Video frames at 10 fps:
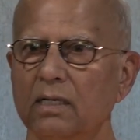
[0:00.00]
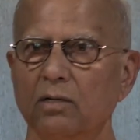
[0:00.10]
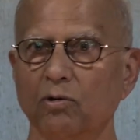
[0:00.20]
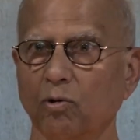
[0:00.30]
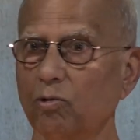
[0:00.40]

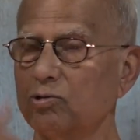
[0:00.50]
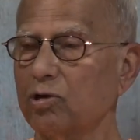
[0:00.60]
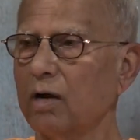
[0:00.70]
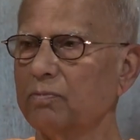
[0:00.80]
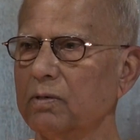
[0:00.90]
Your whole
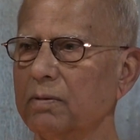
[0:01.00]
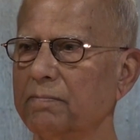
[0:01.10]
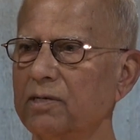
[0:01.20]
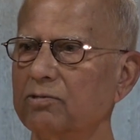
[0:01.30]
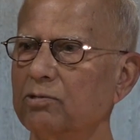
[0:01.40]
shop will be
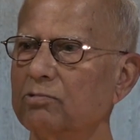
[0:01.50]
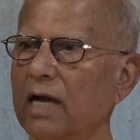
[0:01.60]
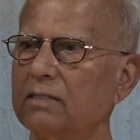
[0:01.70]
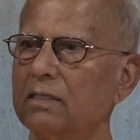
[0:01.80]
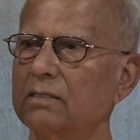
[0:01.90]
burned to
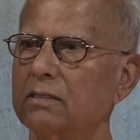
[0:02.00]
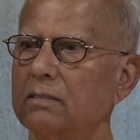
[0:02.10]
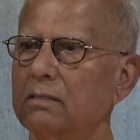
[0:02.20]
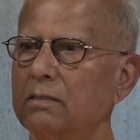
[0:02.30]
ashes.